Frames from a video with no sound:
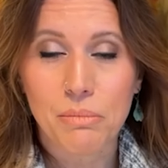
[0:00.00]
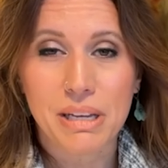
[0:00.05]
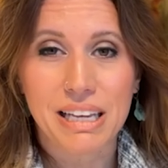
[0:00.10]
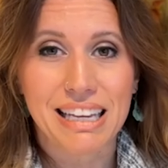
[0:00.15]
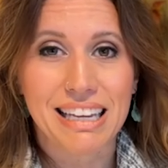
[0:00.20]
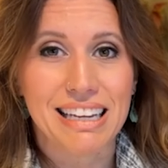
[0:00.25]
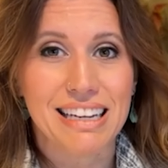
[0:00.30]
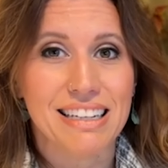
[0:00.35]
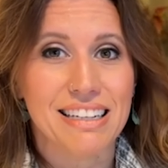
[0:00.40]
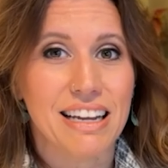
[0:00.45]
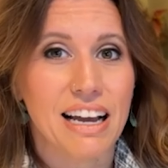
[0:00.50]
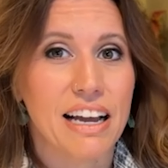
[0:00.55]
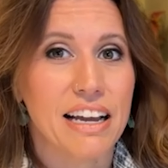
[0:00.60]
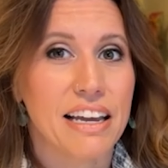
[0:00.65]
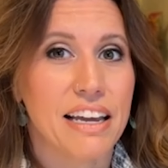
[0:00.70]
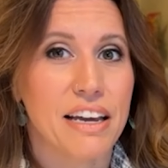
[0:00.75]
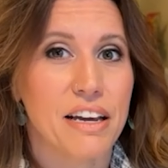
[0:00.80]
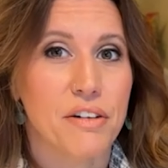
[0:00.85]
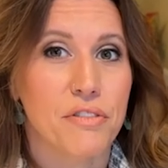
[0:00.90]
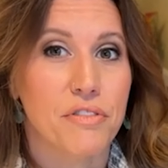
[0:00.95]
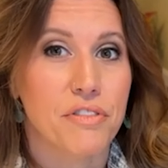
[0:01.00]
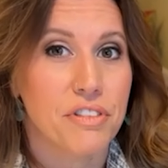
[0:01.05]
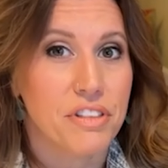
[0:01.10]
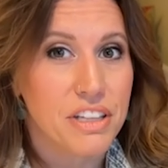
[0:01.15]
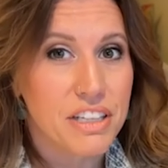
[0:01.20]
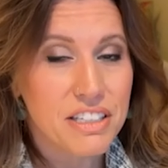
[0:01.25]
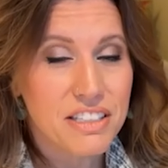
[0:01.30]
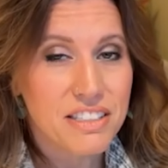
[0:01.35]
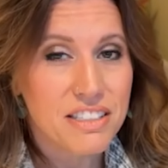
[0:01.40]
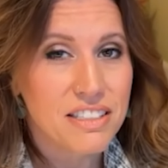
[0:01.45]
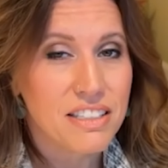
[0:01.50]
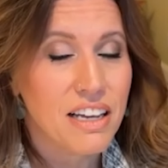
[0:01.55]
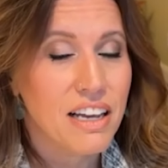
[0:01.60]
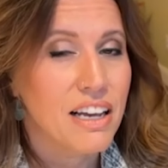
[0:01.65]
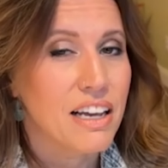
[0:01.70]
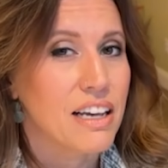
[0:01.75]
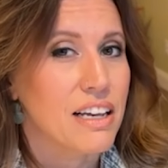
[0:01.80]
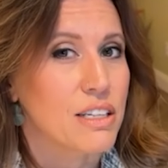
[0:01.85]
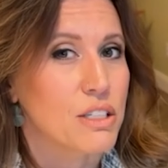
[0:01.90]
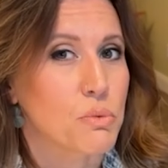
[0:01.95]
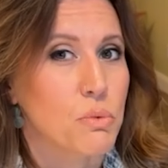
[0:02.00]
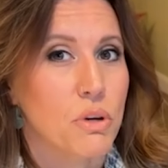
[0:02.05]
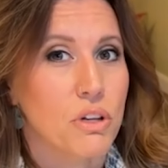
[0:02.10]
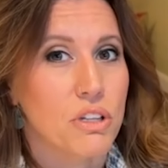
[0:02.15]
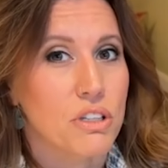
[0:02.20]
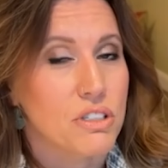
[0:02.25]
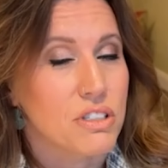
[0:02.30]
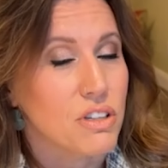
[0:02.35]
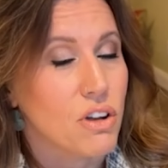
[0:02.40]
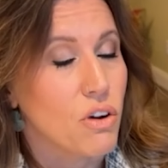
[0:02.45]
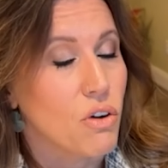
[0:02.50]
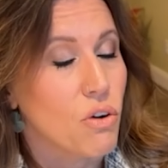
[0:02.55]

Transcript: and I have this as well as a